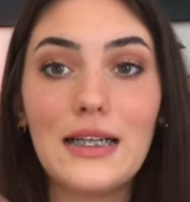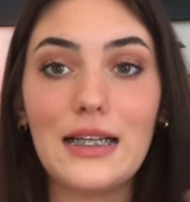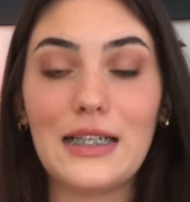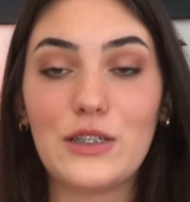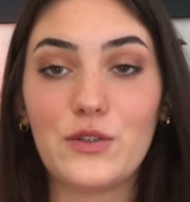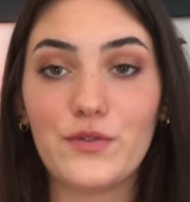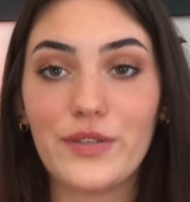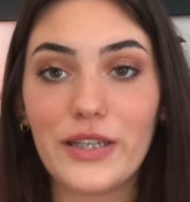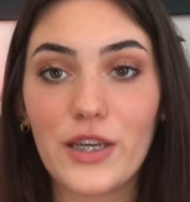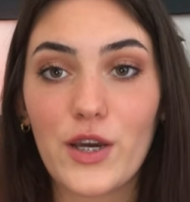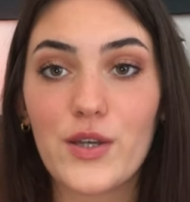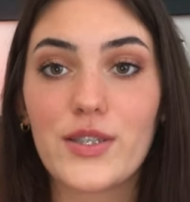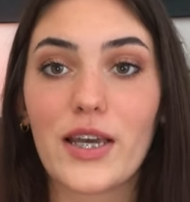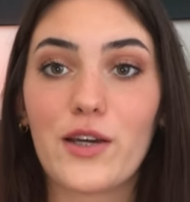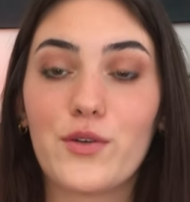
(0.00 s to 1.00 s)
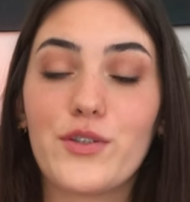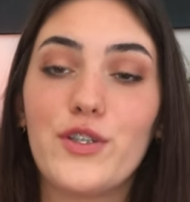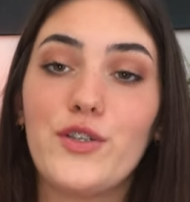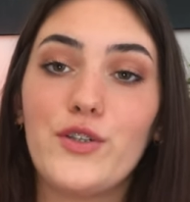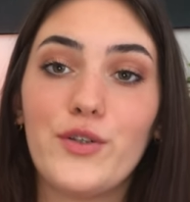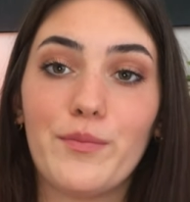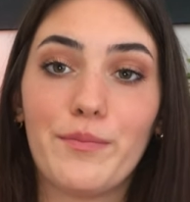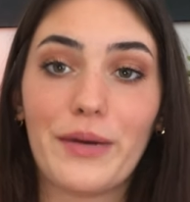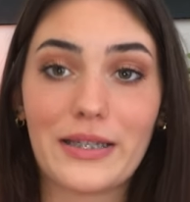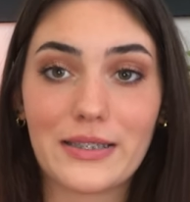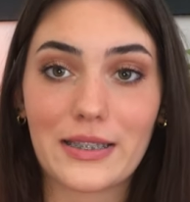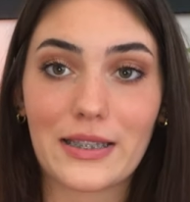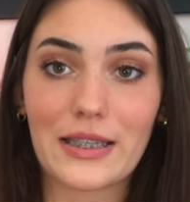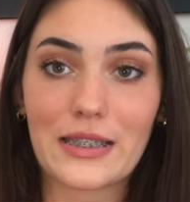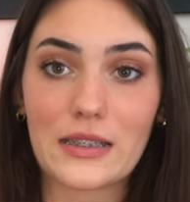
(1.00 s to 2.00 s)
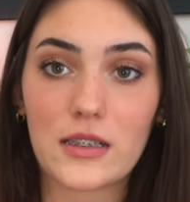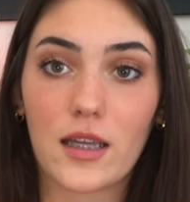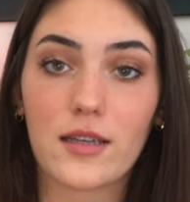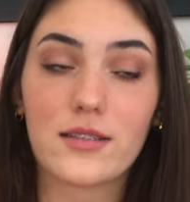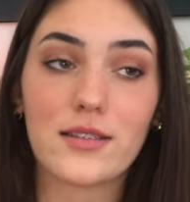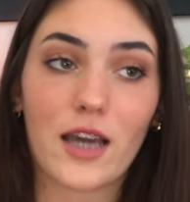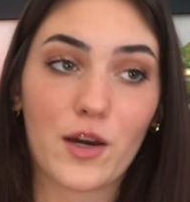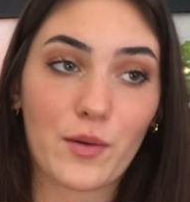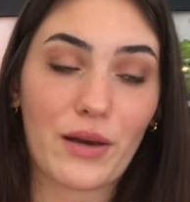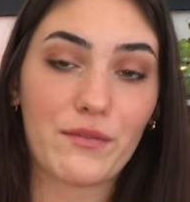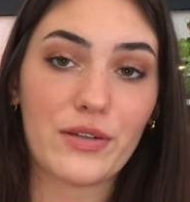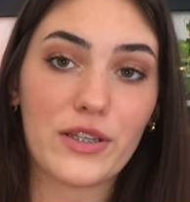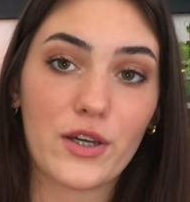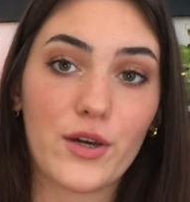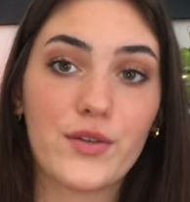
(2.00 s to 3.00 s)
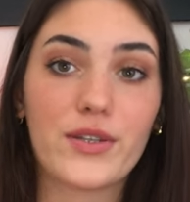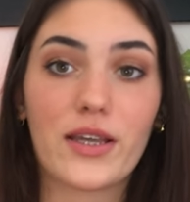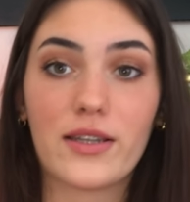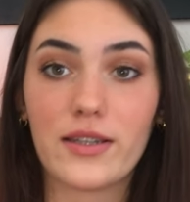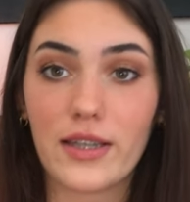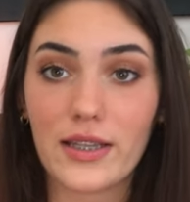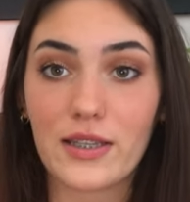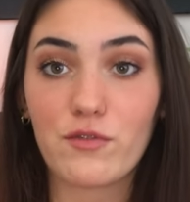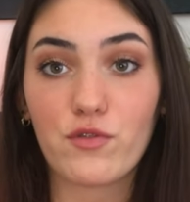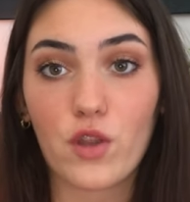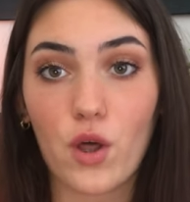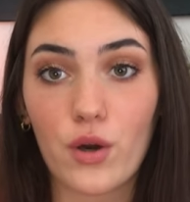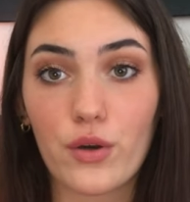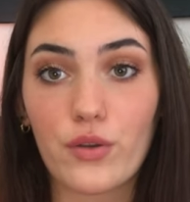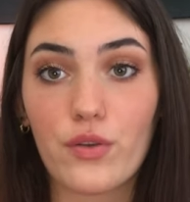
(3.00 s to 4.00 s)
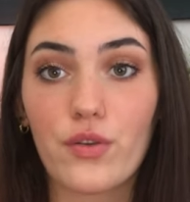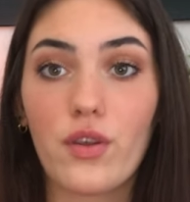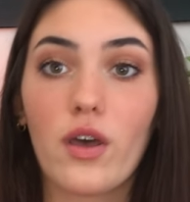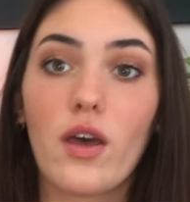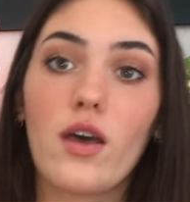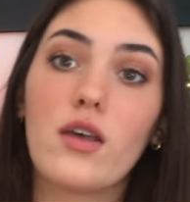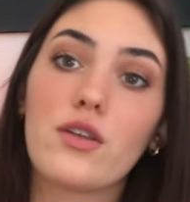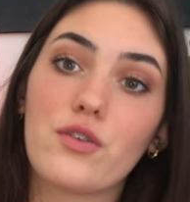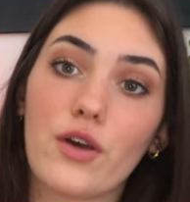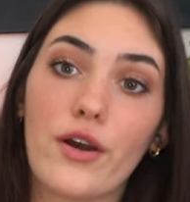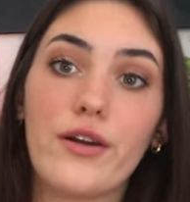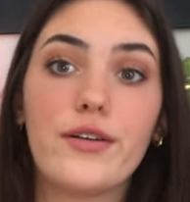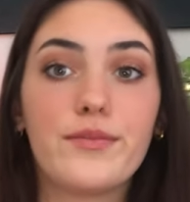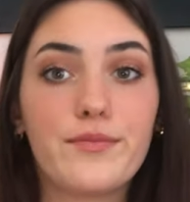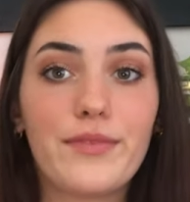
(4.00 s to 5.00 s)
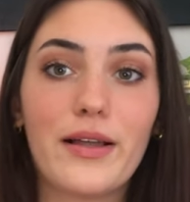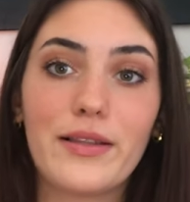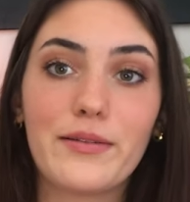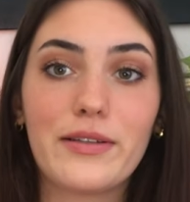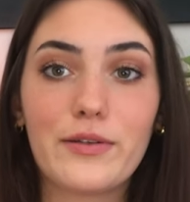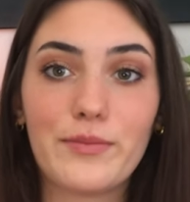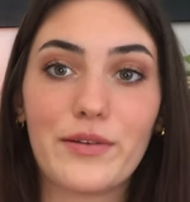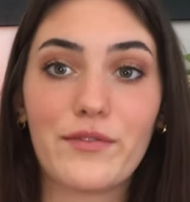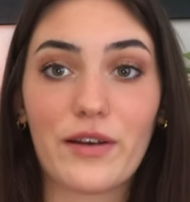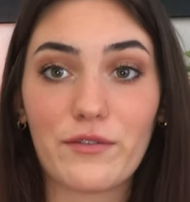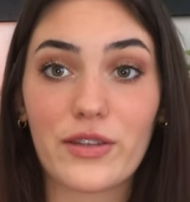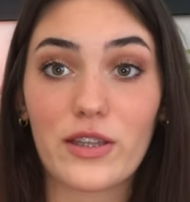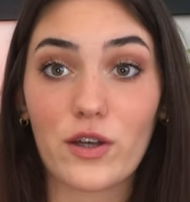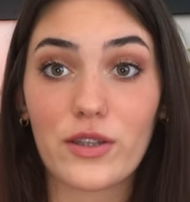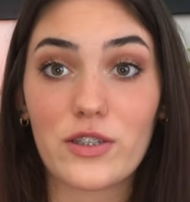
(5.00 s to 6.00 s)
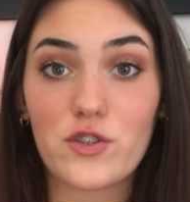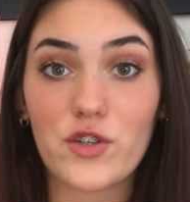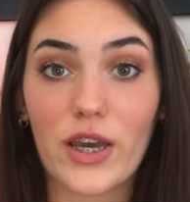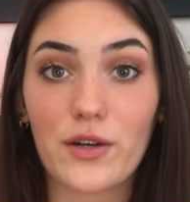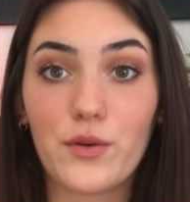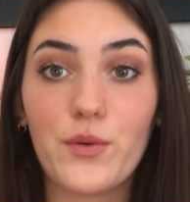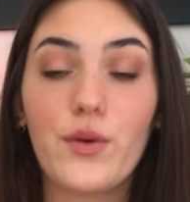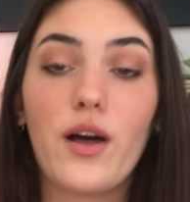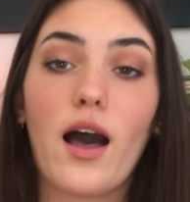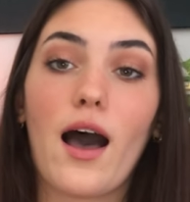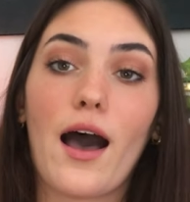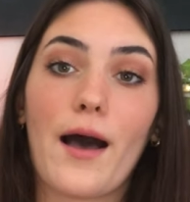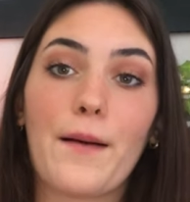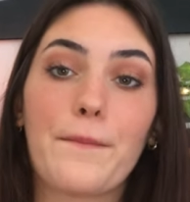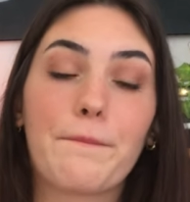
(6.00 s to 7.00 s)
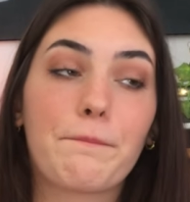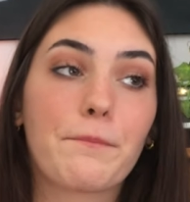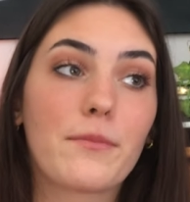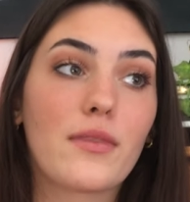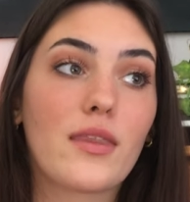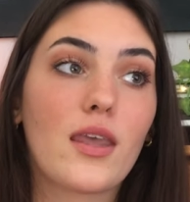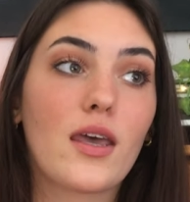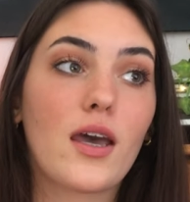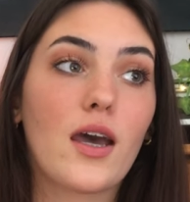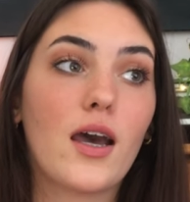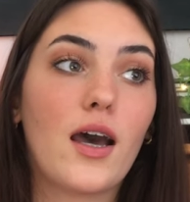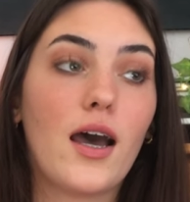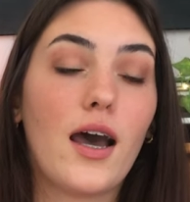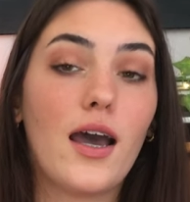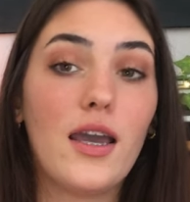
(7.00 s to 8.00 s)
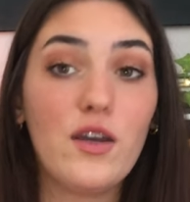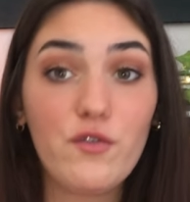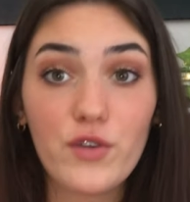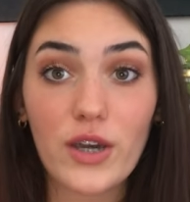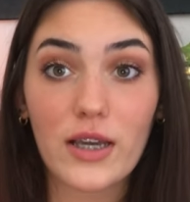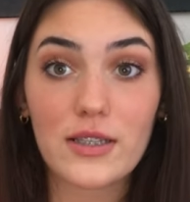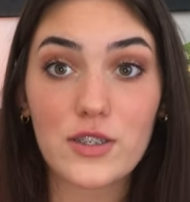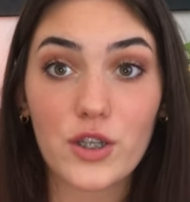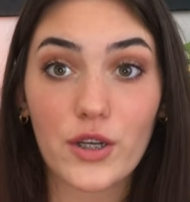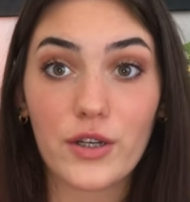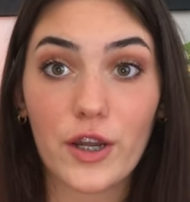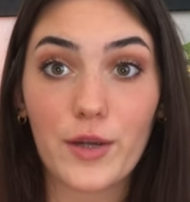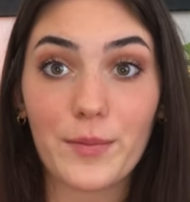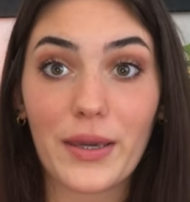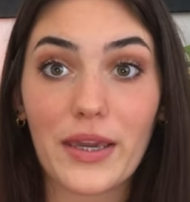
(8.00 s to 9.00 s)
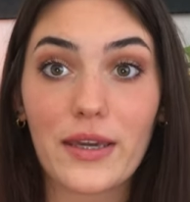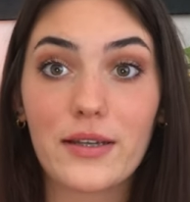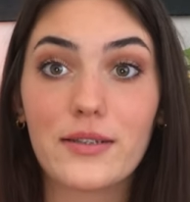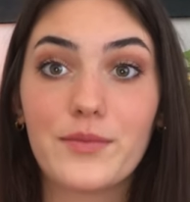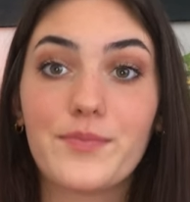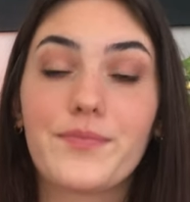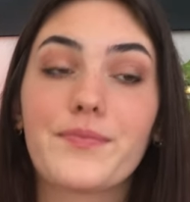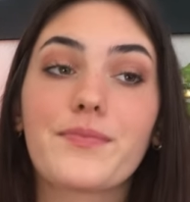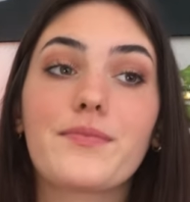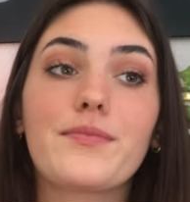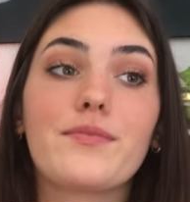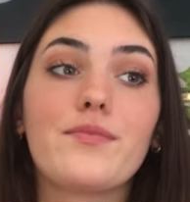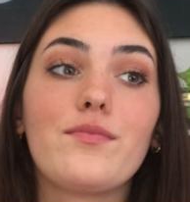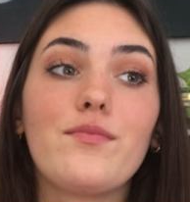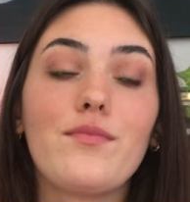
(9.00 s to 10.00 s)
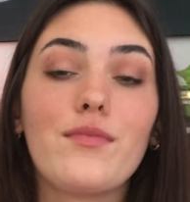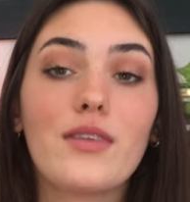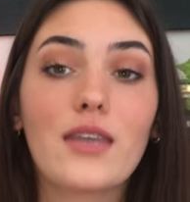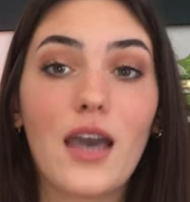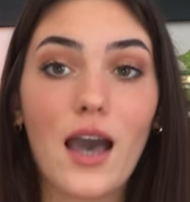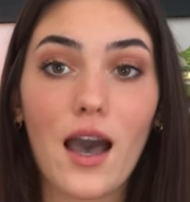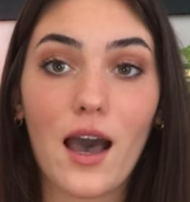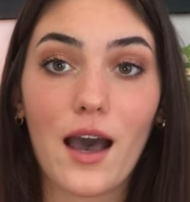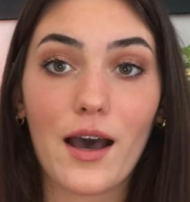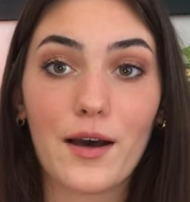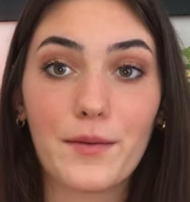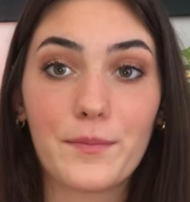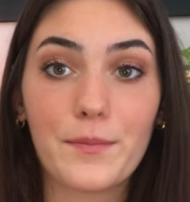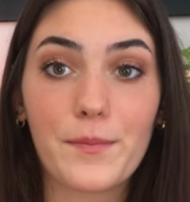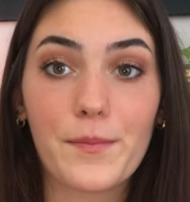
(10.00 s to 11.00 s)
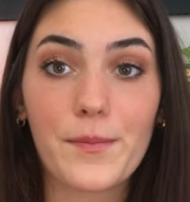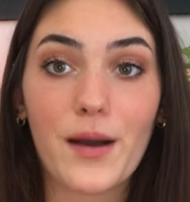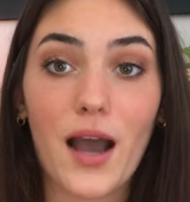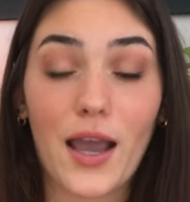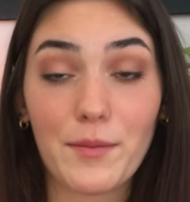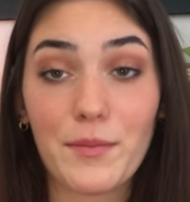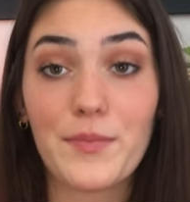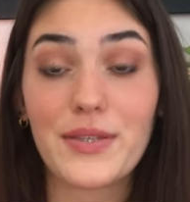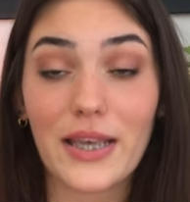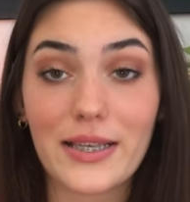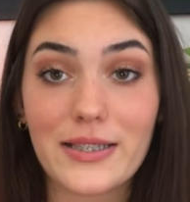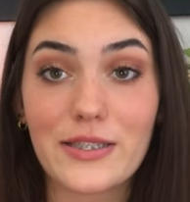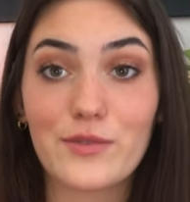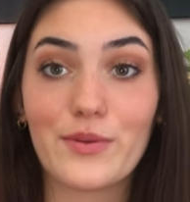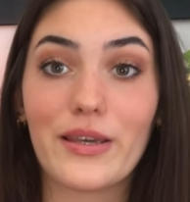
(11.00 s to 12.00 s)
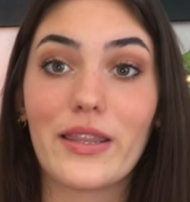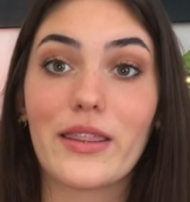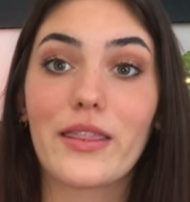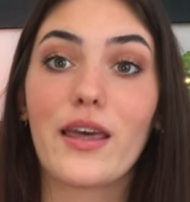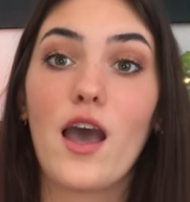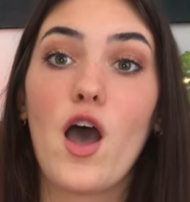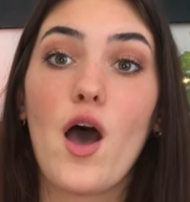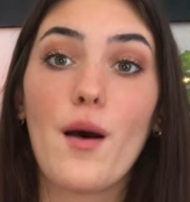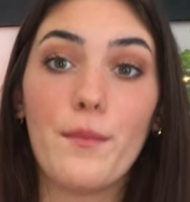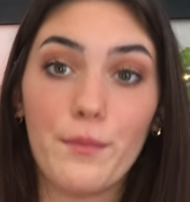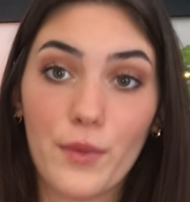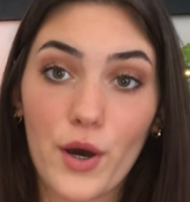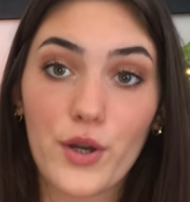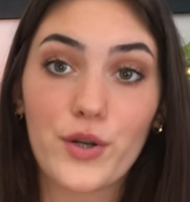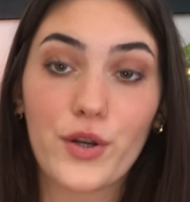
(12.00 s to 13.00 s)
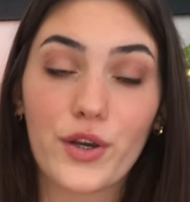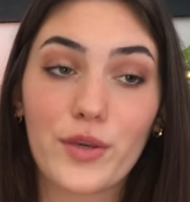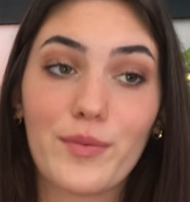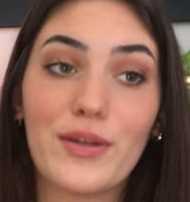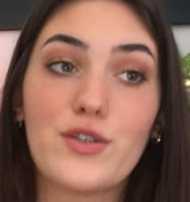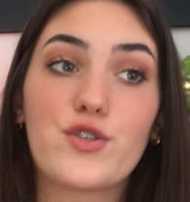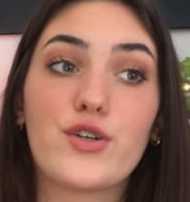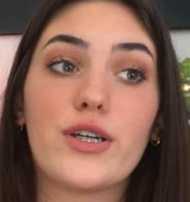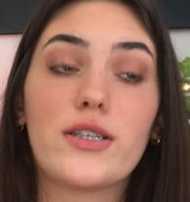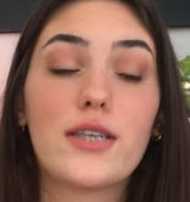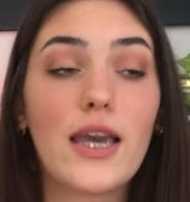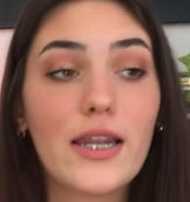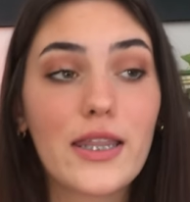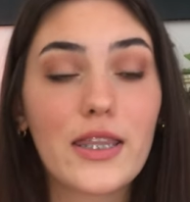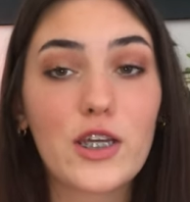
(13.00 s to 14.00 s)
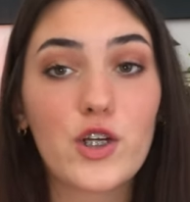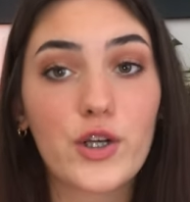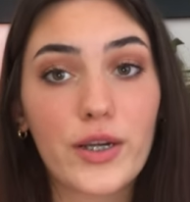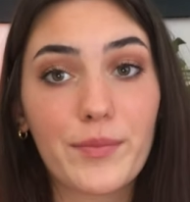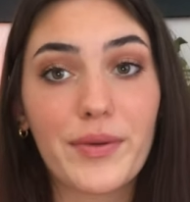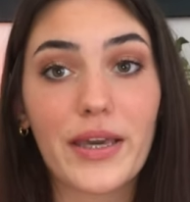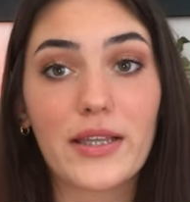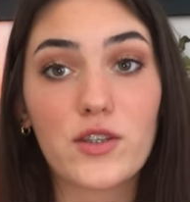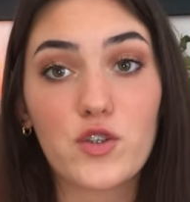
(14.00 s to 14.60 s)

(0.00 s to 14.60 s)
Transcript: little videos. I also do basic things like DIY videos and daily vlogs. So a little bit of everything on this channel. Um, if you guys don't know me, um, I'm obsessed with murder documentaries, anything creepy and